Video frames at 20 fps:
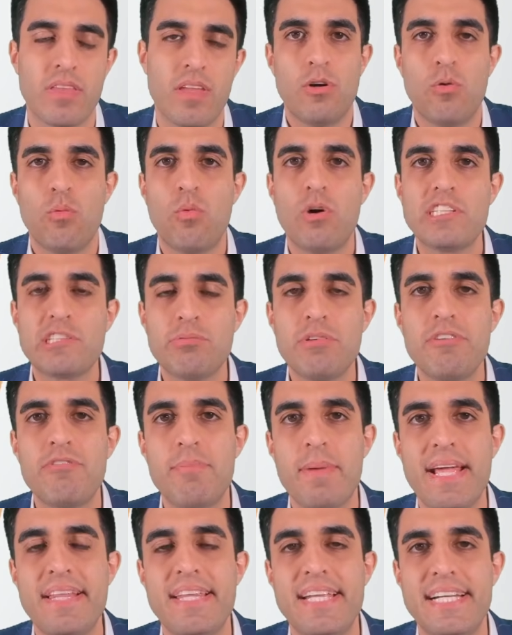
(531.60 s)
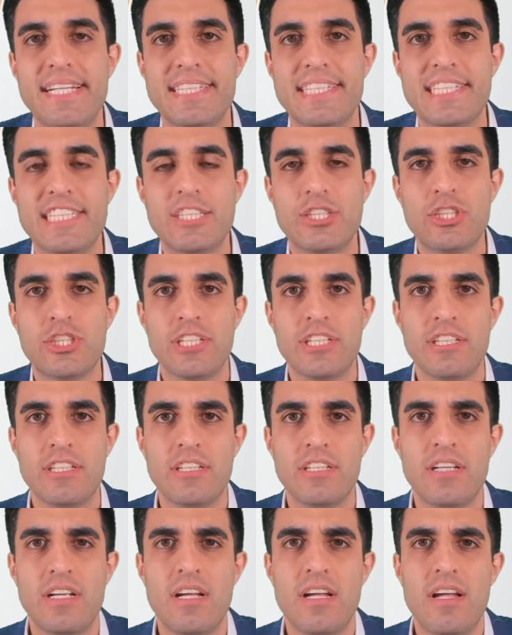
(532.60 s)
Once we've made the incision,
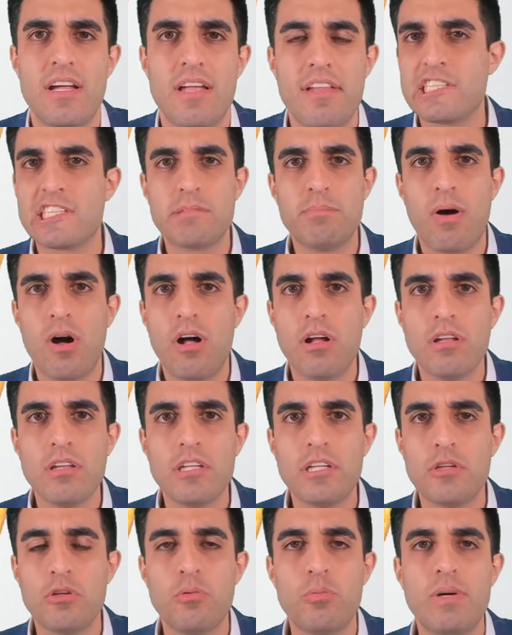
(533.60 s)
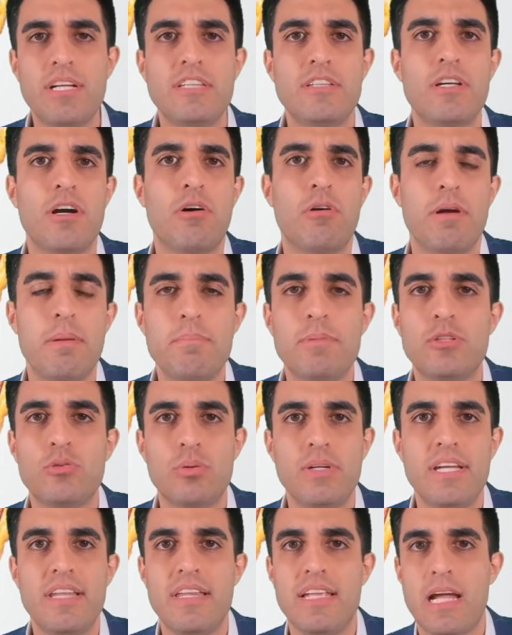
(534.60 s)
there's a small little window in
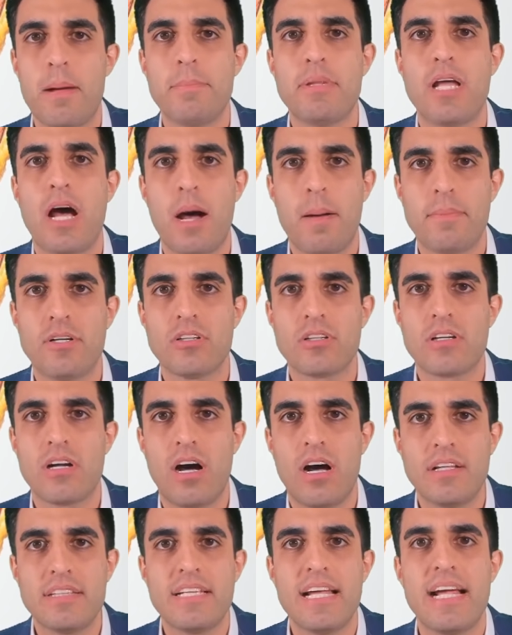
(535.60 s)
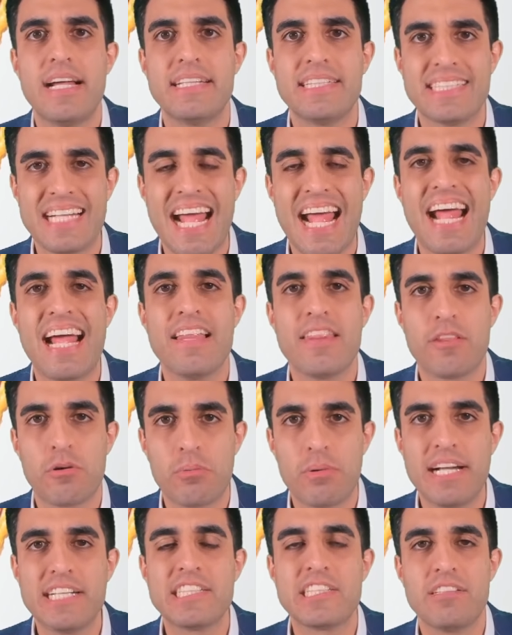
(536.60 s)
between the abdominal contents and the
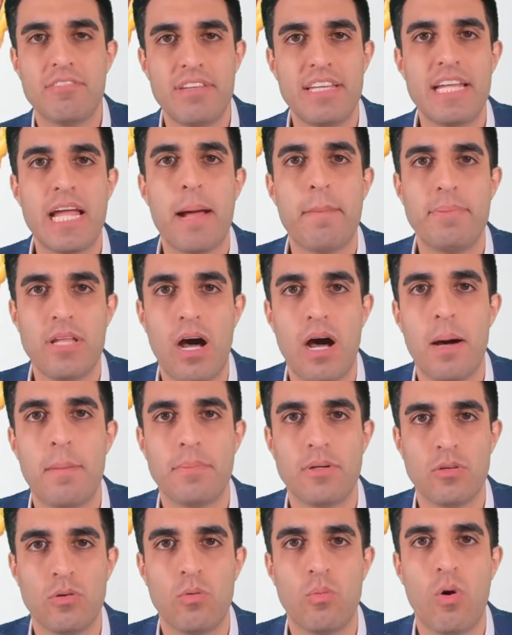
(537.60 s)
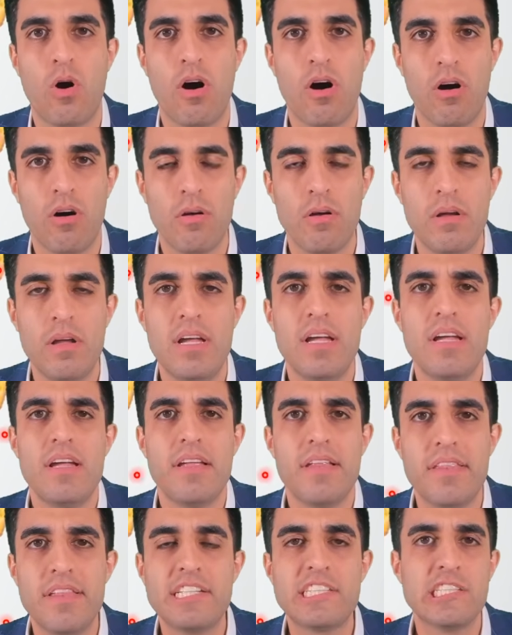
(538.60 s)
rest of the abdominal wall.
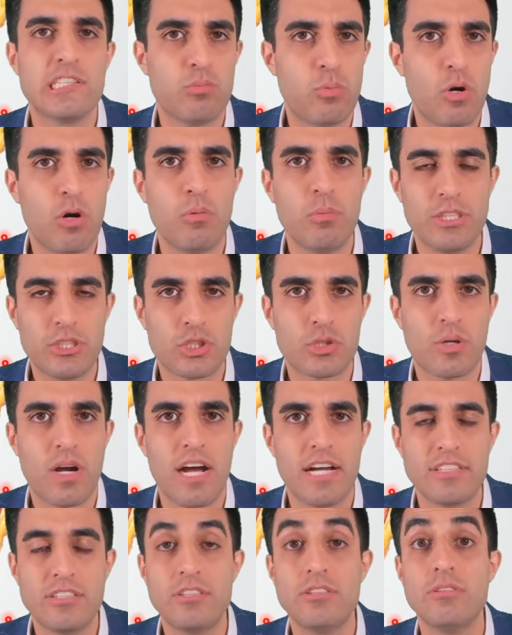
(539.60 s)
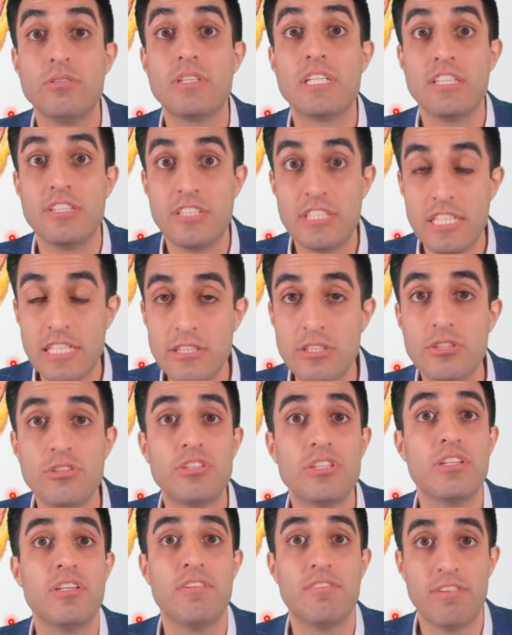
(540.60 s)
This is what we try to continue
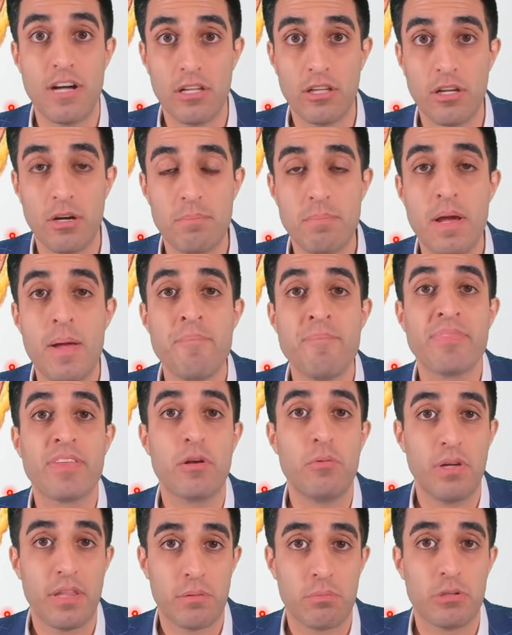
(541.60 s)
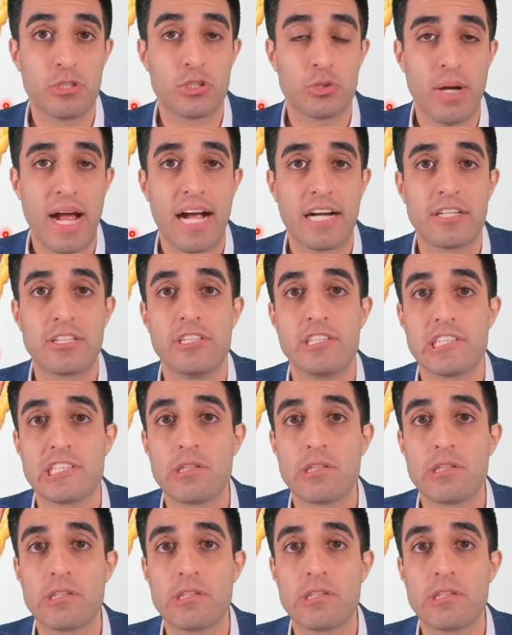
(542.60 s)
to develop with retractors.